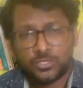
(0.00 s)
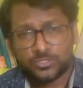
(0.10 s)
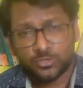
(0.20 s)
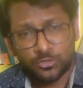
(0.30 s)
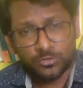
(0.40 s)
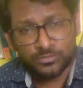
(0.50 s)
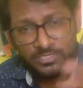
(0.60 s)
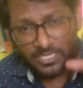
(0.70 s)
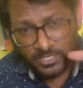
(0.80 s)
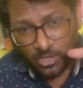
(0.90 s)
So
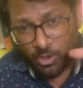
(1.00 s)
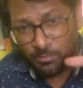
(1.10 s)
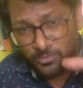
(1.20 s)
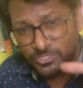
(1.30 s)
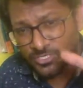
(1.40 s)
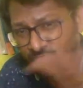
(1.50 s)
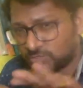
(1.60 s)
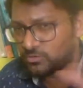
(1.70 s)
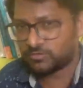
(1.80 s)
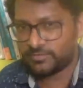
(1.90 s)
the composition
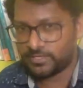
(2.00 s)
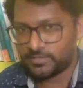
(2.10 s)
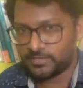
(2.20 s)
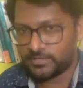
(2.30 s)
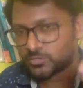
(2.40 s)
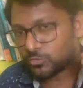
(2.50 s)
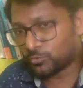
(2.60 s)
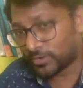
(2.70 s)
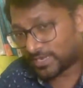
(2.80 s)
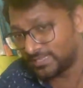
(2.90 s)
would not vary.
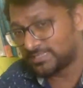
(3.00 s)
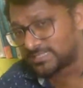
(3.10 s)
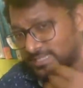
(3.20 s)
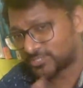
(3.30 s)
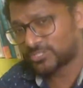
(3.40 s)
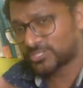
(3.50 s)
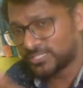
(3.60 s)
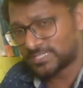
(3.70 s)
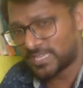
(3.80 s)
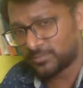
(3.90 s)
So while the succession
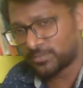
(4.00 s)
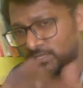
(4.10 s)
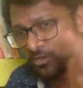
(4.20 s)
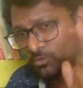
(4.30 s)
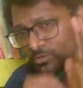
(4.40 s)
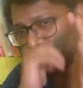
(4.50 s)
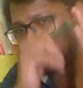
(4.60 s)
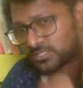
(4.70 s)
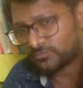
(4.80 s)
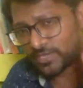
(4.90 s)
is happening out of
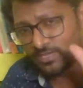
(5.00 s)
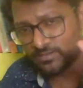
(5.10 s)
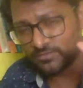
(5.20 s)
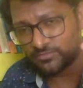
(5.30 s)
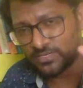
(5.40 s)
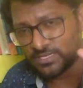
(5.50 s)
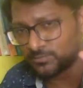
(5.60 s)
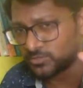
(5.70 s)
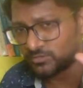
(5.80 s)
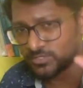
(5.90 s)
these five different
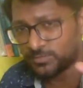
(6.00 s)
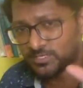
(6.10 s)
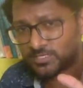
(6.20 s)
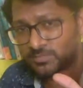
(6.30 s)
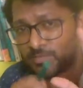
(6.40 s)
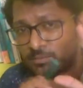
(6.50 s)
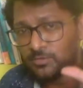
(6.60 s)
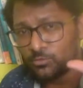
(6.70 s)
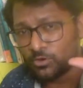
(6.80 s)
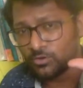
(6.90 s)
types of species,
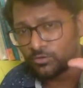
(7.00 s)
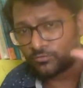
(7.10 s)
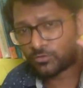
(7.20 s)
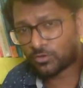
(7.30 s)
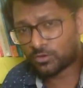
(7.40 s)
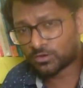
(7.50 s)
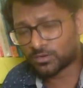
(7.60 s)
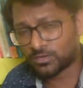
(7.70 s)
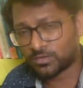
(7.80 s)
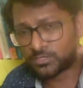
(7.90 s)
maybe one of
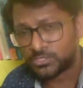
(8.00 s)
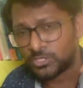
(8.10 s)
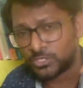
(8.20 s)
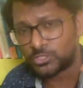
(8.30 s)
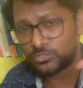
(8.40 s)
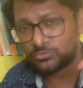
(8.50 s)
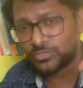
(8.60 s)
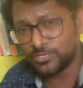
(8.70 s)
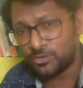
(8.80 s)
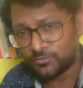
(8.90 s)
or
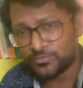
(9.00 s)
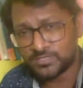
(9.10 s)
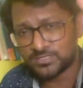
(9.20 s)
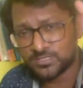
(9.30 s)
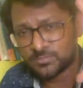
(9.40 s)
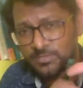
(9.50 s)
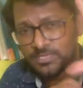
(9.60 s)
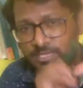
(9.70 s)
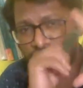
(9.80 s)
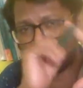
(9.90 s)
three of these,
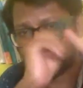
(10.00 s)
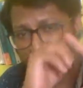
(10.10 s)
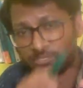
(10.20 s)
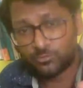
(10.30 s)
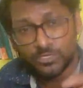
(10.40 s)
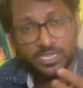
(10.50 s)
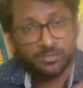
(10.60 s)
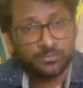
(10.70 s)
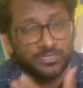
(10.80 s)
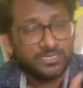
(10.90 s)
maybe A, B, C, would
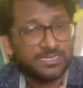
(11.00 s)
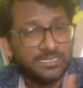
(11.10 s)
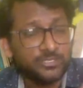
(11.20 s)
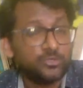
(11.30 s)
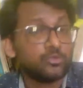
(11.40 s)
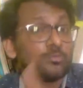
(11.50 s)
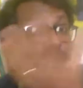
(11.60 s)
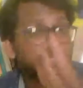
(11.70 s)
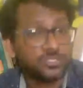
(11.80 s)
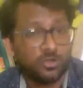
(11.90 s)
have been getting
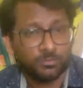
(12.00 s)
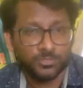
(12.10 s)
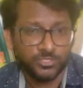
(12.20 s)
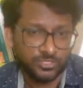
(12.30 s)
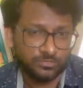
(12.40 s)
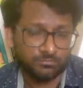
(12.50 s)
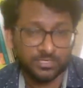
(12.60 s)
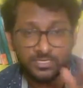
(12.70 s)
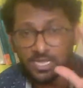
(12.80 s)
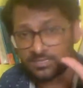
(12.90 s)
numerous composition,
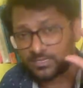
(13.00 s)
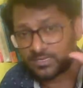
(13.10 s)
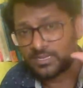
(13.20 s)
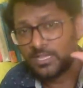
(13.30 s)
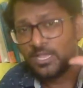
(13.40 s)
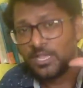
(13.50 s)
but other